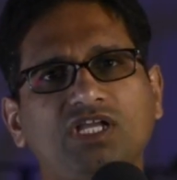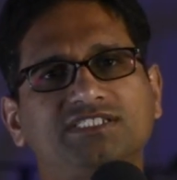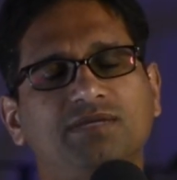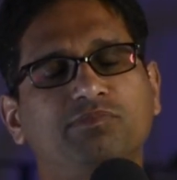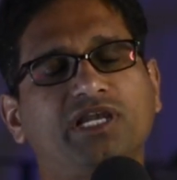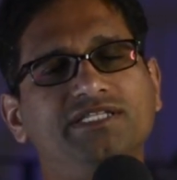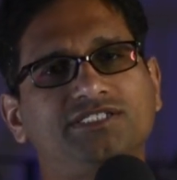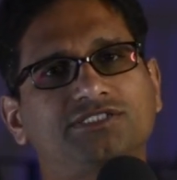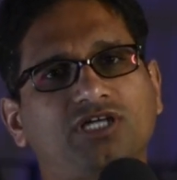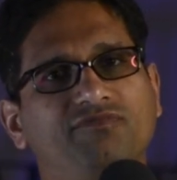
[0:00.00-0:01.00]
some
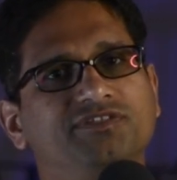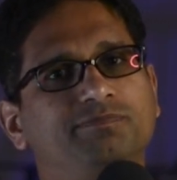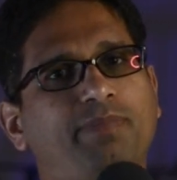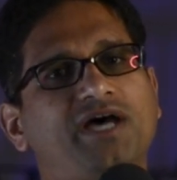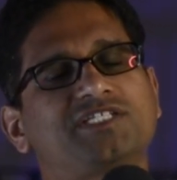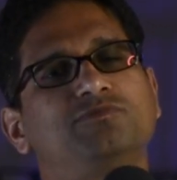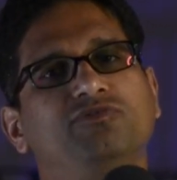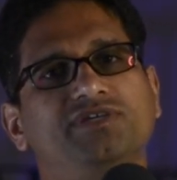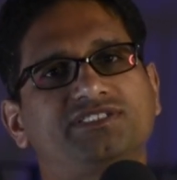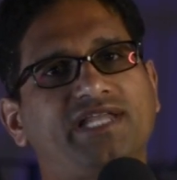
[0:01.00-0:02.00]
glimpses of his past
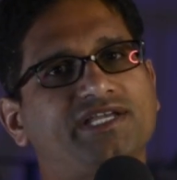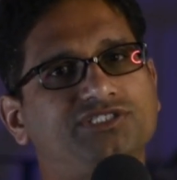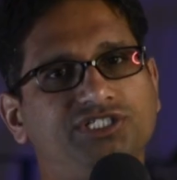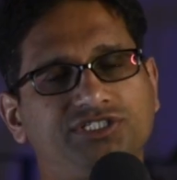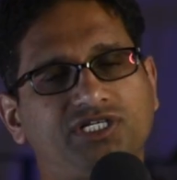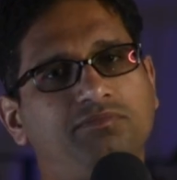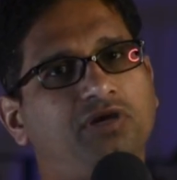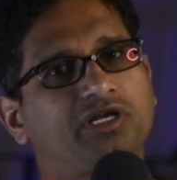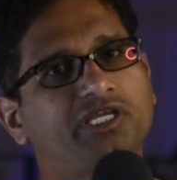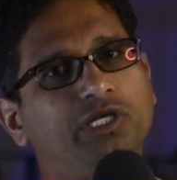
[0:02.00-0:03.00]
movies like Chitram
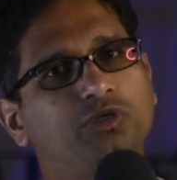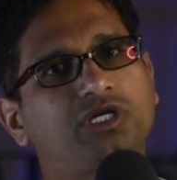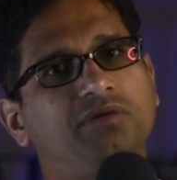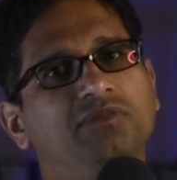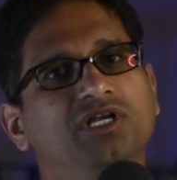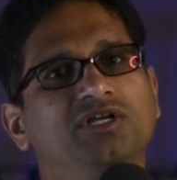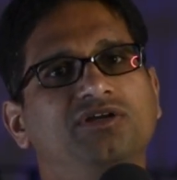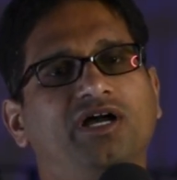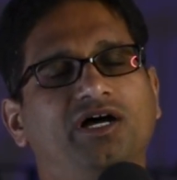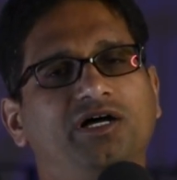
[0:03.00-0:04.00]
or Kilukam,
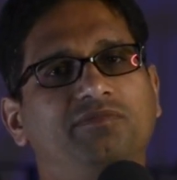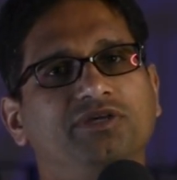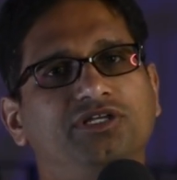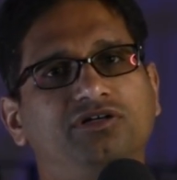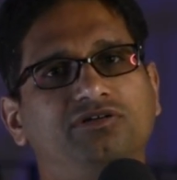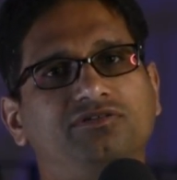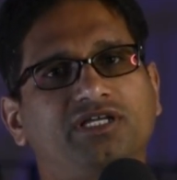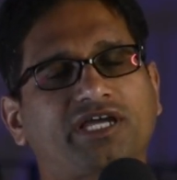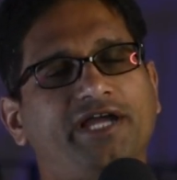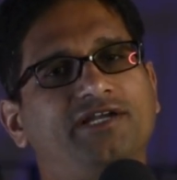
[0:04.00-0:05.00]

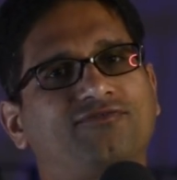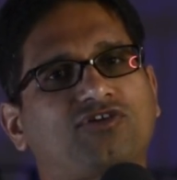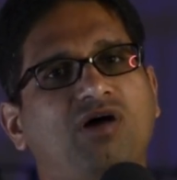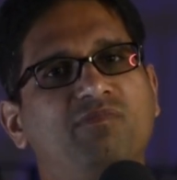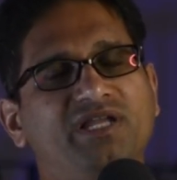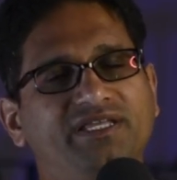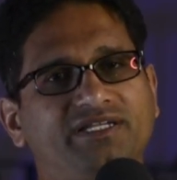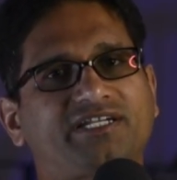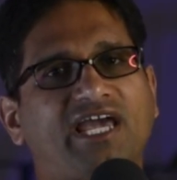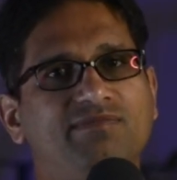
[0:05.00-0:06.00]
the kind of comedy, the
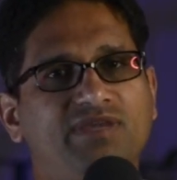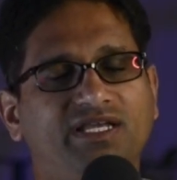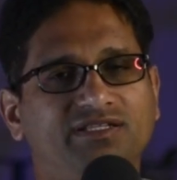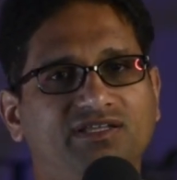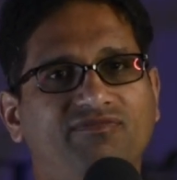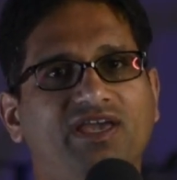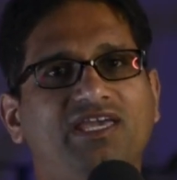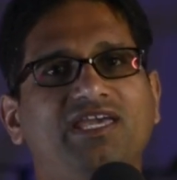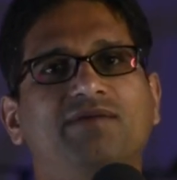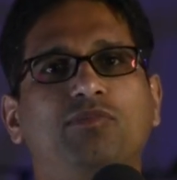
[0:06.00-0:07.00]
timing, the way
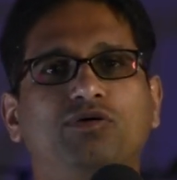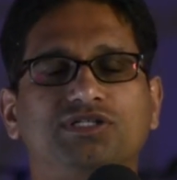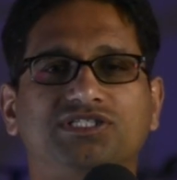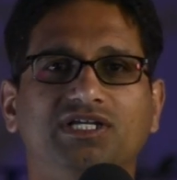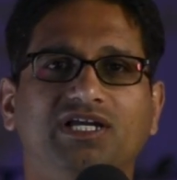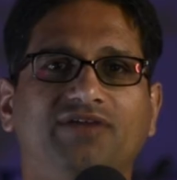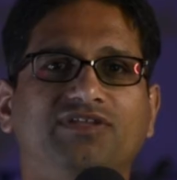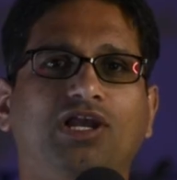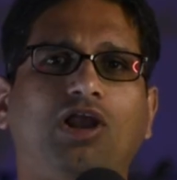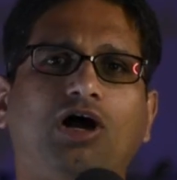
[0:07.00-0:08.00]
he emotes, and
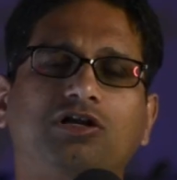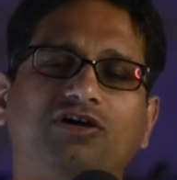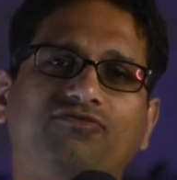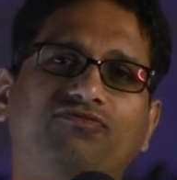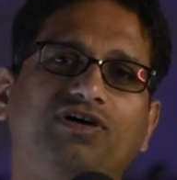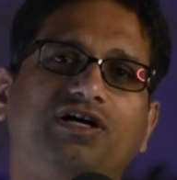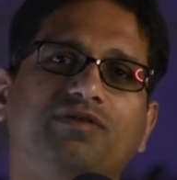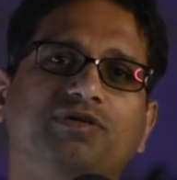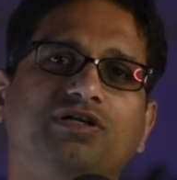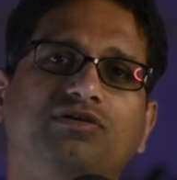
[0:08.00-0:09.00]
the lot of,
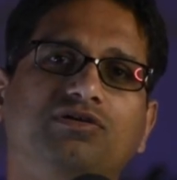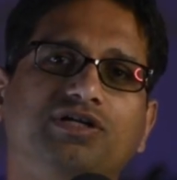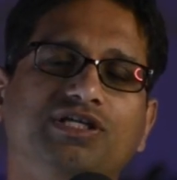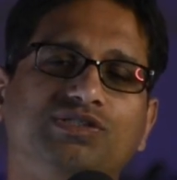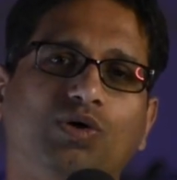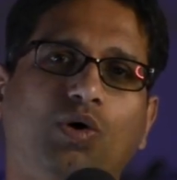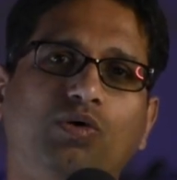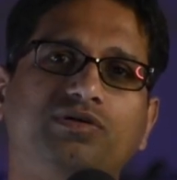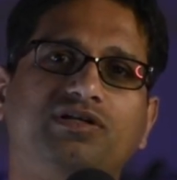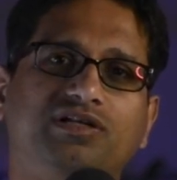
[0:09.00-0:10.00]
his
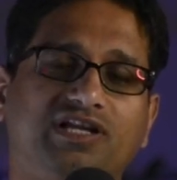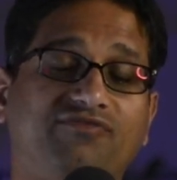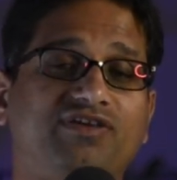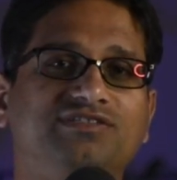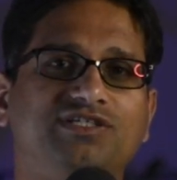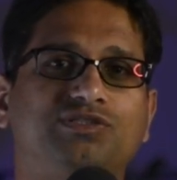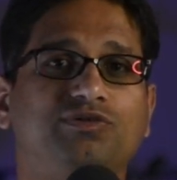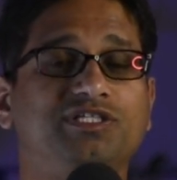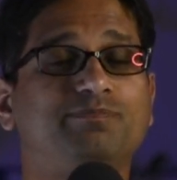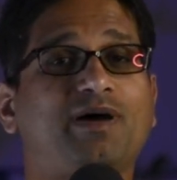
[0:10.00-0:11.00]
own references to
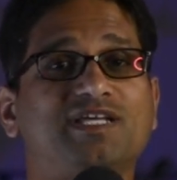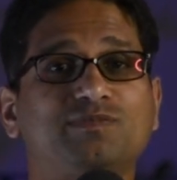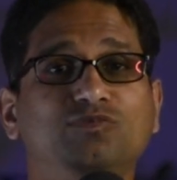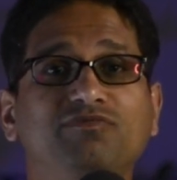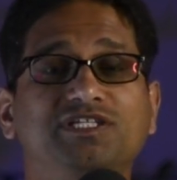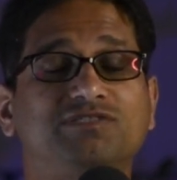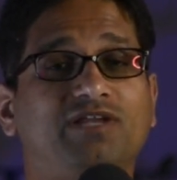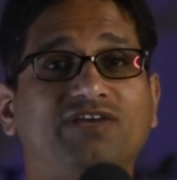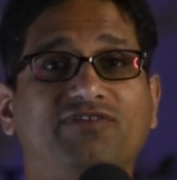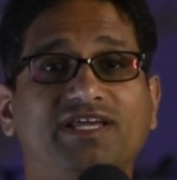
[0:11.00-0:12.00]
his past movies.
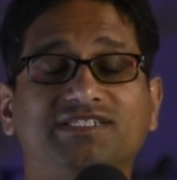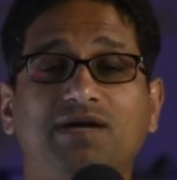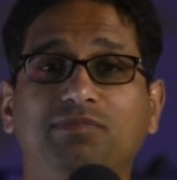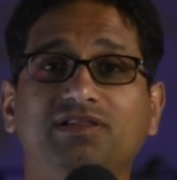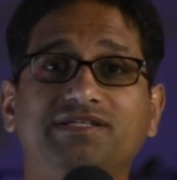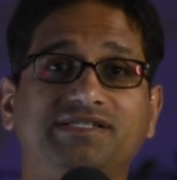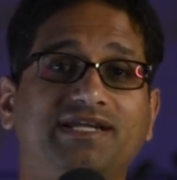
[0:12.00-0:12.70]
For example, there's a